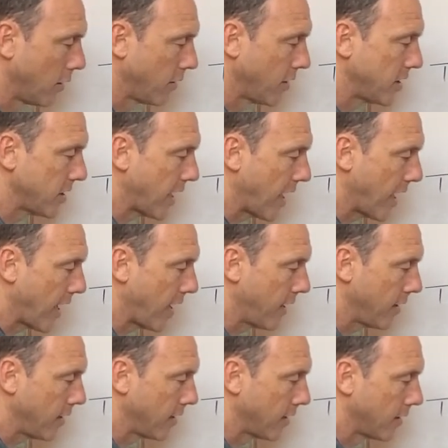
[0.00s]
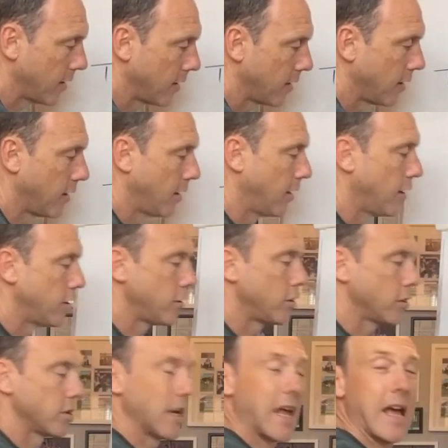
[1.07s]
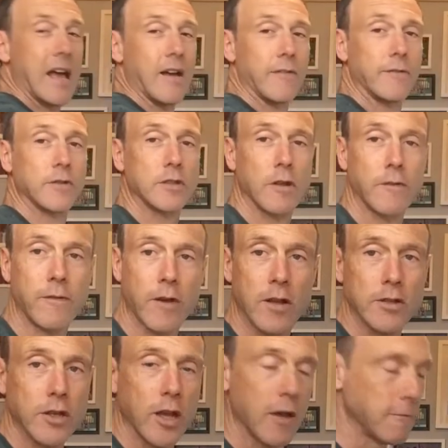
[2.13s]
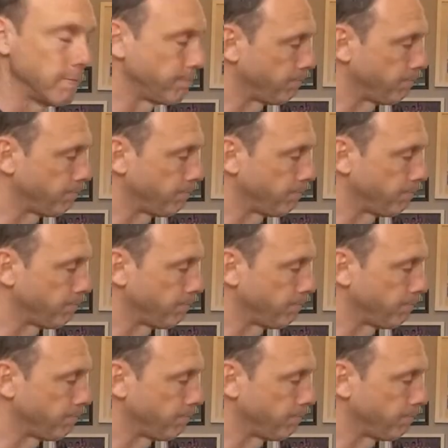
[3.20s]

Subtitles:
this air doesn't have so far to go.